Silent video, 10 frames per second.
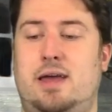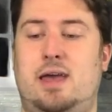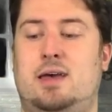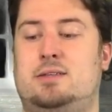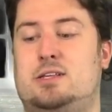
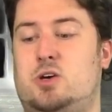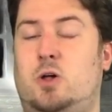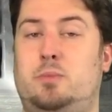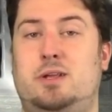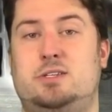And that's
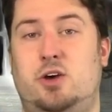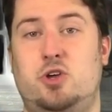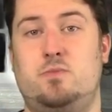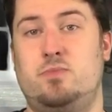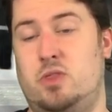all I'm going to tell
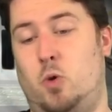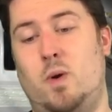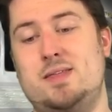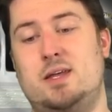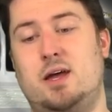you. The
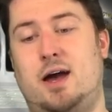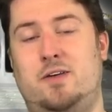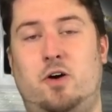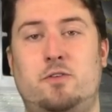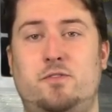way that it kind
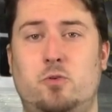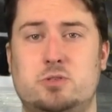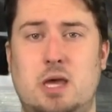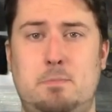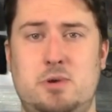of
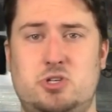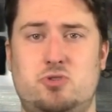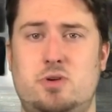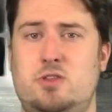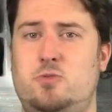unfolds that
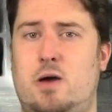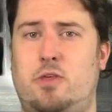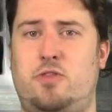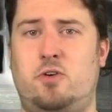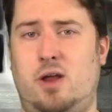mystery throughout the
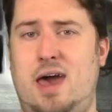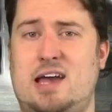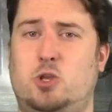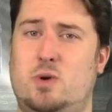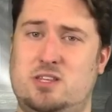third
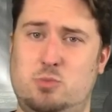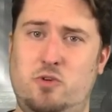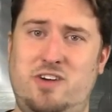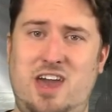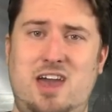act, the way that the
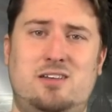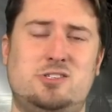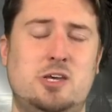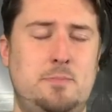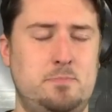movie ends,